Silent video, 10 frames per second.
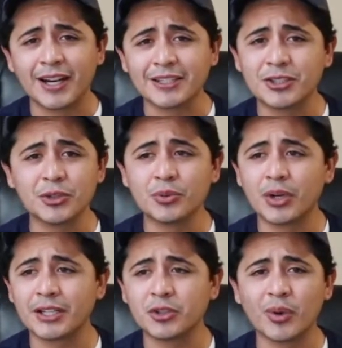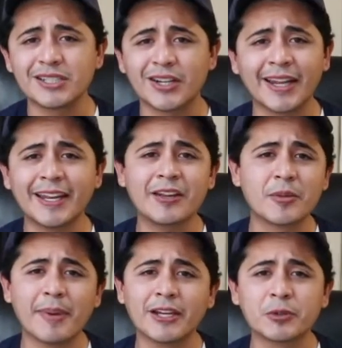to us on any of
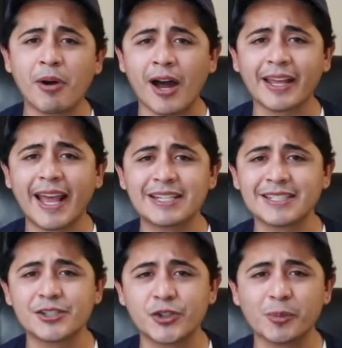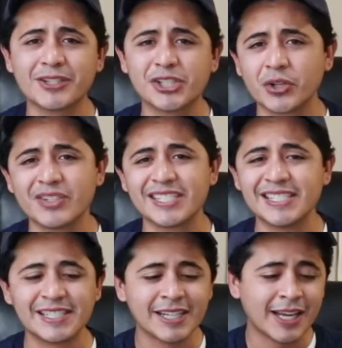the major podcasting streaming
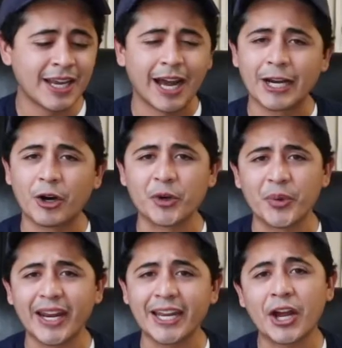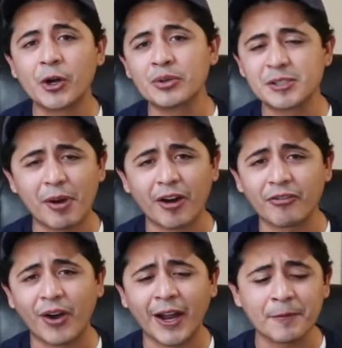services, iHeartRadio,
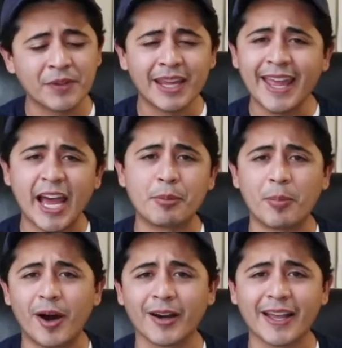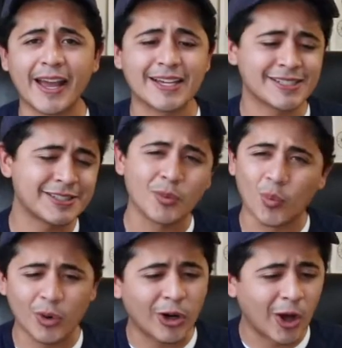Spotify, Apple Podcasts.
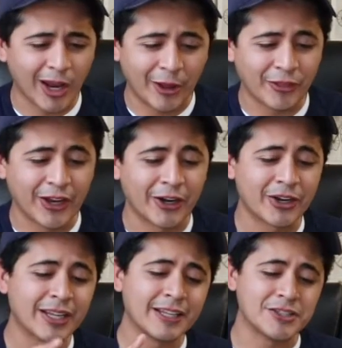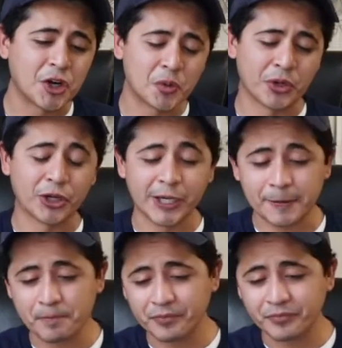We're all out there. Don't worry.
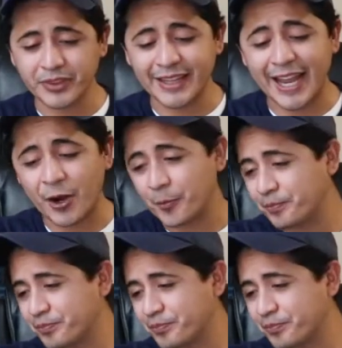Now,